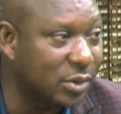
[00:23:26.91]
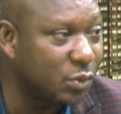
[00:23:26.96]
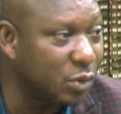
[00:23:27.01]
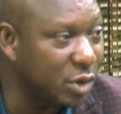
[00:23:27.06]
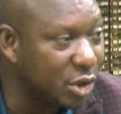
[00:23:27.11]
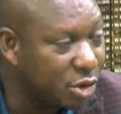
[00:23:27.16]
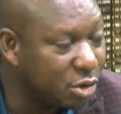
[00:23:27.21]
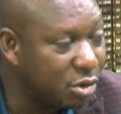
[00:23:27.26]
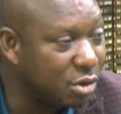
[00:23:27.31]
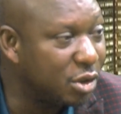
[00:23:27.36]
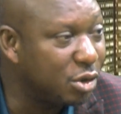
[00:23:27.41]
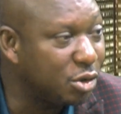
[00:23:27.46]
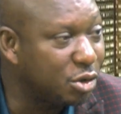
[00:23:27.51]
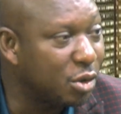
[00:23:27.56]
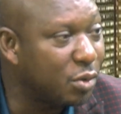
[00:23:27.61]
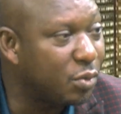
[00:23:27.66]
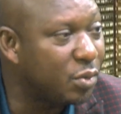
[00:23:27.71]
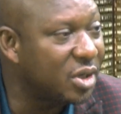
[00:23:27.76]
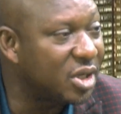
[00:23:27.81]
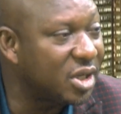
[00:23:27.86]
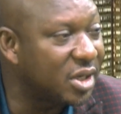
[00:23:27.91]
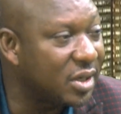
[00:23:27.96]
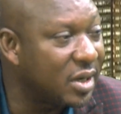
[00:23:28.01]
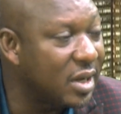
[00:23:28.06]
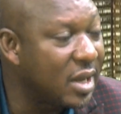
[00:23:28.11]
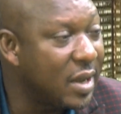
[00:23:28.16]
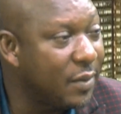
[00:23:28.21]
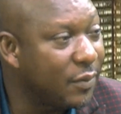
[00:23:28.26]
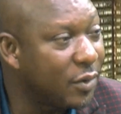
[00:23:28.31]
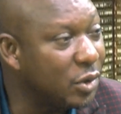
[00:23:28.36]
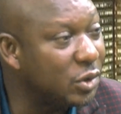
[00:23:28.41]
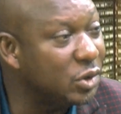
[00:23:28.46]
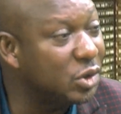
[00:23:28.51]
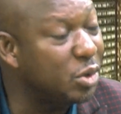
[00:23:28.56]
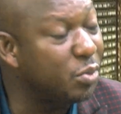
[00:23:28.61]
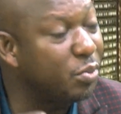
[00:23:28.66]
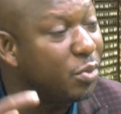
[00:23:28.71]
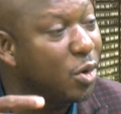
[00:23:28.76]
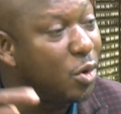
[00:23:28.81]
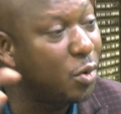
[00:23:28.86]
We shouldn't joke with it, because
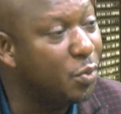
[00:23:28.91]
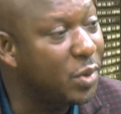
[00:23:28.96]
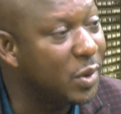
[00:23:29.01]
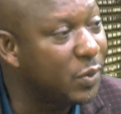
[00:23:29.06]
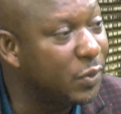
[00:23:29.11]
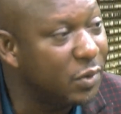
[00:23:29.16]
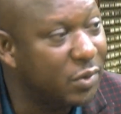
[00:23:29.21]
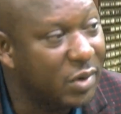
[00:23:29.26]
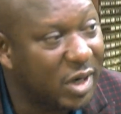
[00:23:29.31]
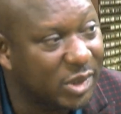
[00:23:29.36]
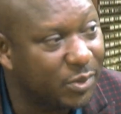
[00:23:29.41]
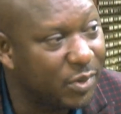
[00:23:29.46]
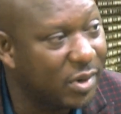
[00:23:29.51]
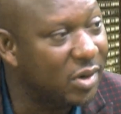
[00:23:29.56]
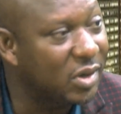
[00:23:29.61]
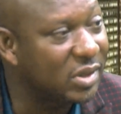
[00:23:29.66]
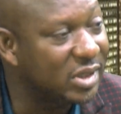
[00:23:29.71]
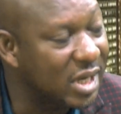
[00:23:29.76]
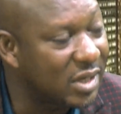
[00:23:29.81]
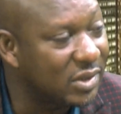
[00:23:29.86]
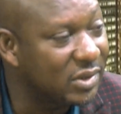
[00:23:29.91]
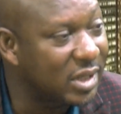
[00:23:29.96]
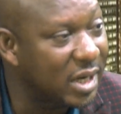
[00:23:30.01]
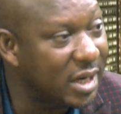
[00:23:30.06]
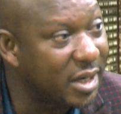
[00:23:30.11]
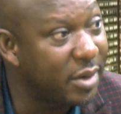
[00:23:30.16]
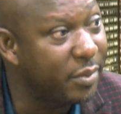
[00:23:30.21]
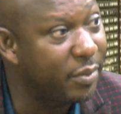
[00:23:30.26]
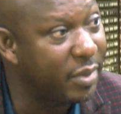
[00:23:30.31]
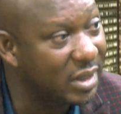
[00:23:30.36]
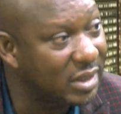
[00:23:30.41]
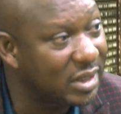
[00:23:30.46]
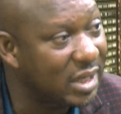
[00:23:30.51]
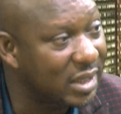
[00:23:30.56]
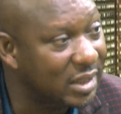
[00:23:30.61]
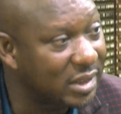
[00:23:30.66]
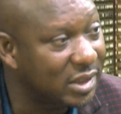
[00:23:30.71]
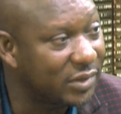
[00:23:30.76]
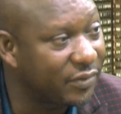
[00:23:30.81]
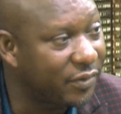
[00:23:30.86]
the more people respect us outside, the better
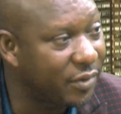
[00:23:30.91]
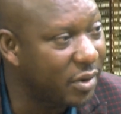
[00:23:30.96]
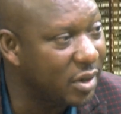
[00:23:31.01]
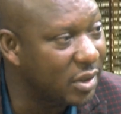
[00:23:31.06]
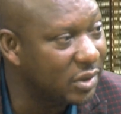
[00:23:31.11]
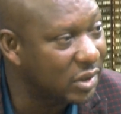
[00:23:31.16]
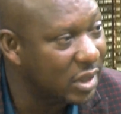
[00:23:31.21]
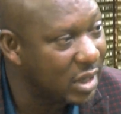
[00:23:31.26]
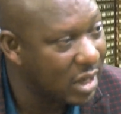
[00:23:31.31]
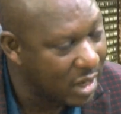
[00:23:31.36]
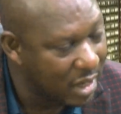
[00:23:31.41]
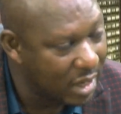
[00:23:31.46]
it is for us,